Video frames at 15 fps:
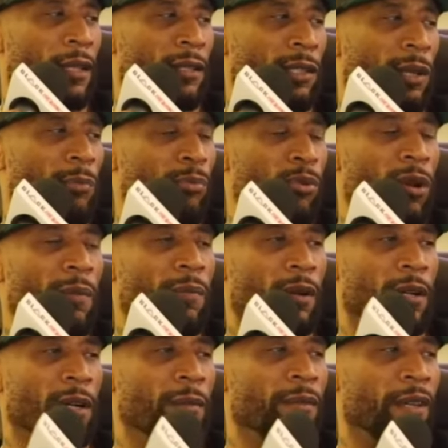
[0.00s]
at some point
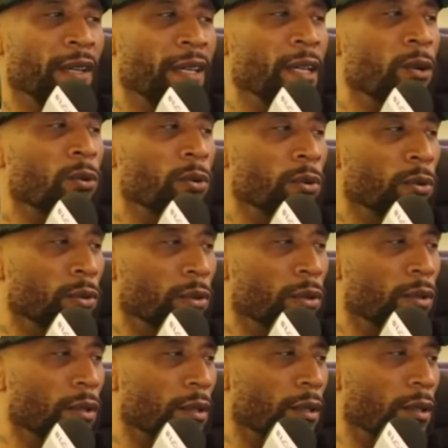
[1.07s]
become your
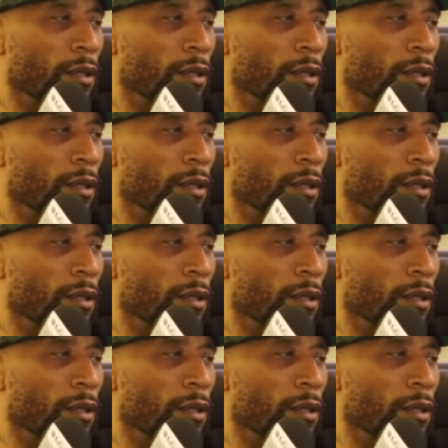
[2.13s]
equals.